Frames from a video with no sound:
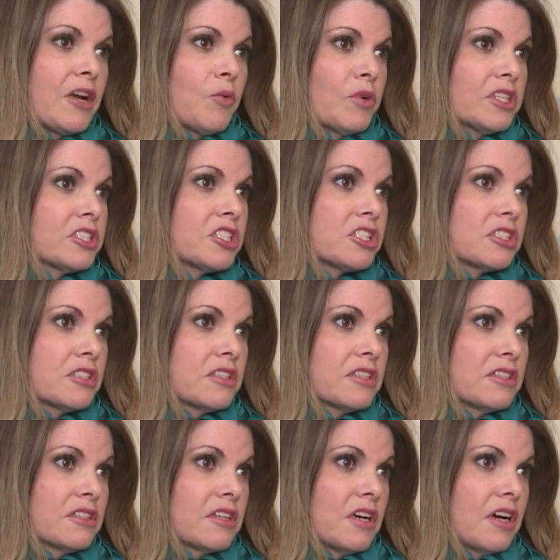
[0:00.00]
I wish
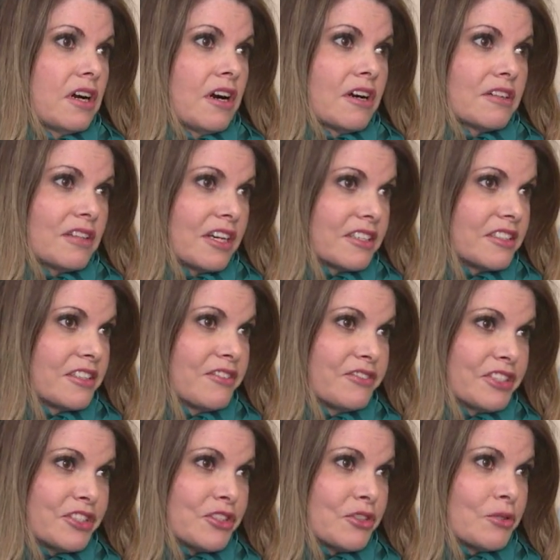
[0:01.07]
our elected
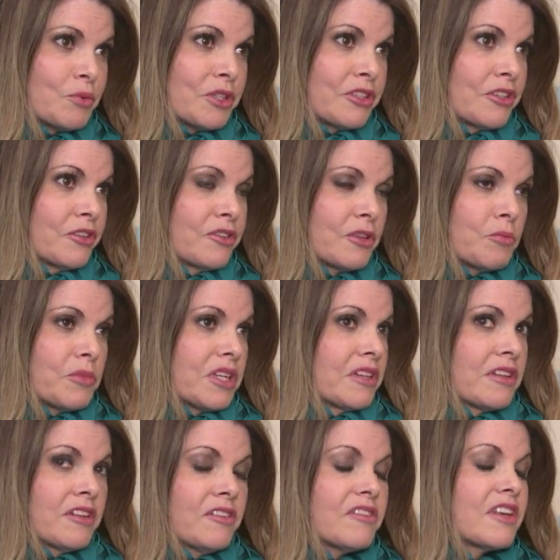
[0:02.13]
officials would do something.
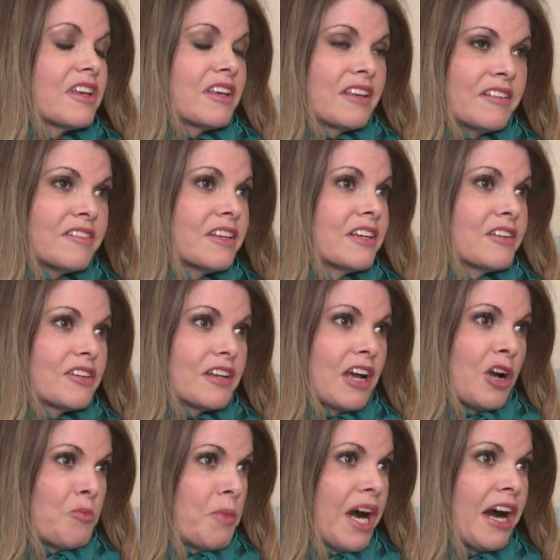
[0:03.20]
This isn't
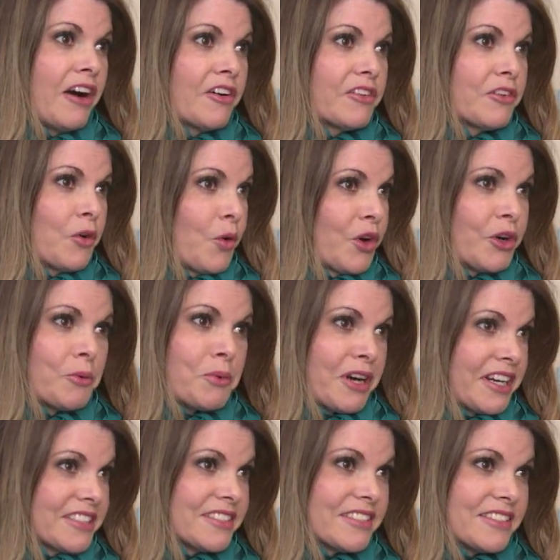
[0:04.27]
about oil
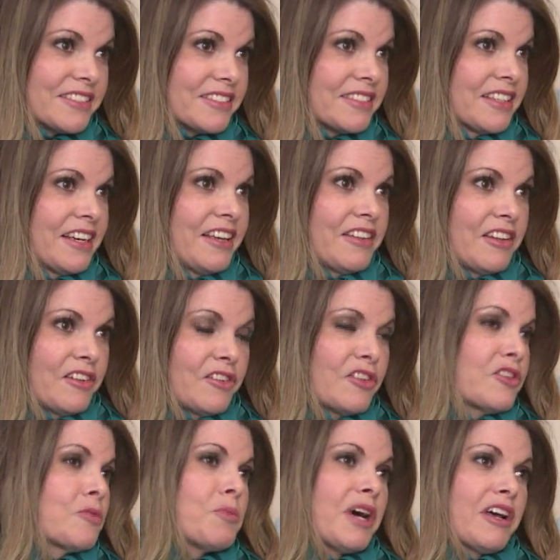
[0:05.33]
prices. This
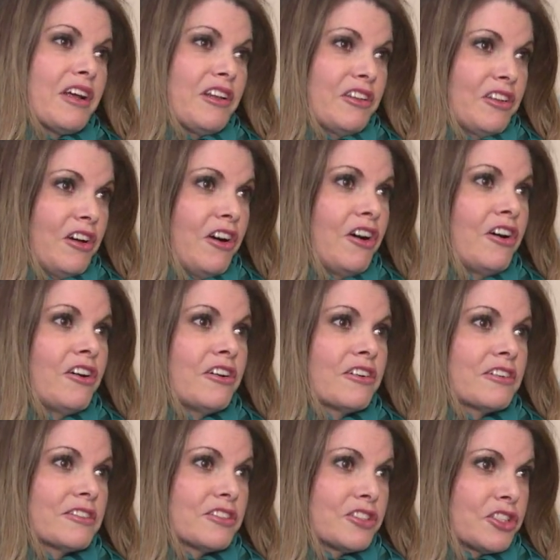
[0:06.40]
is about a
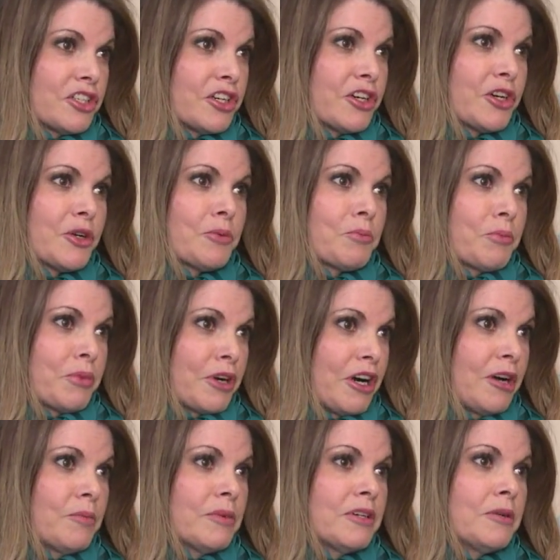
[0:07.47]
long-term
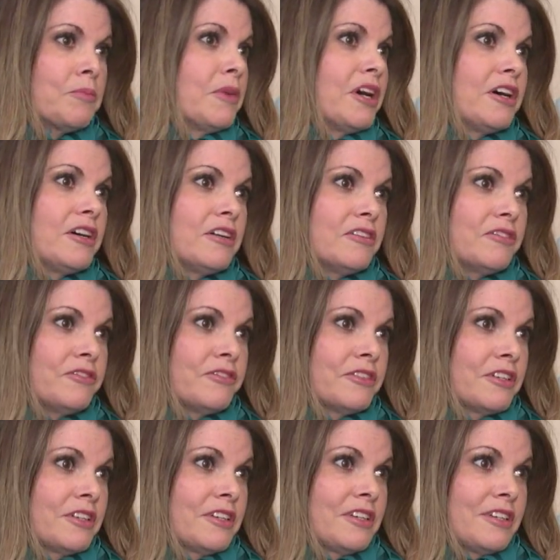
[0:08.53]
problem of
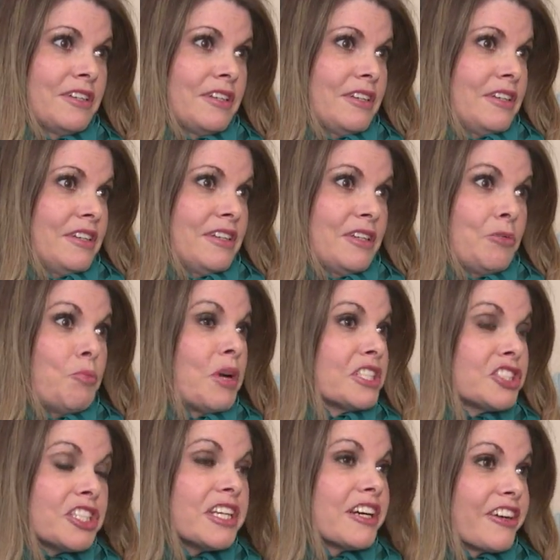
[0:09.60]

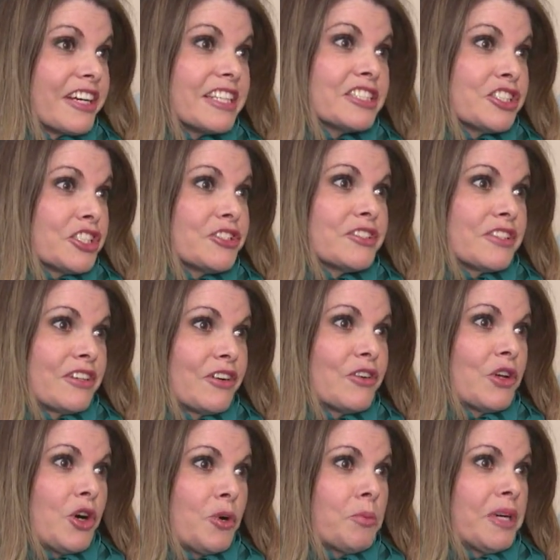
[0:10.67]
budgetary issues in
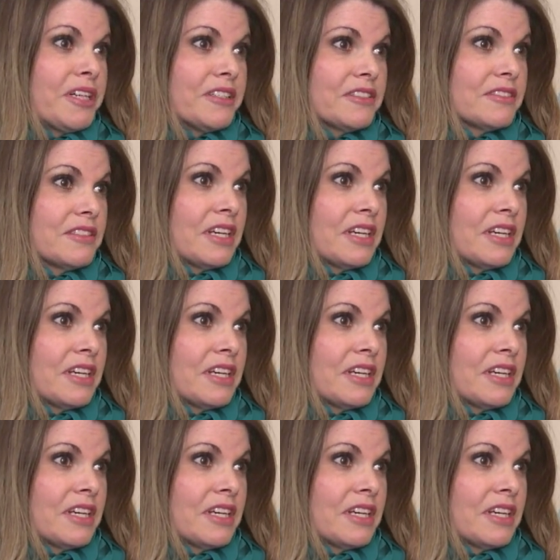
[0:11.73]
Oklahoma.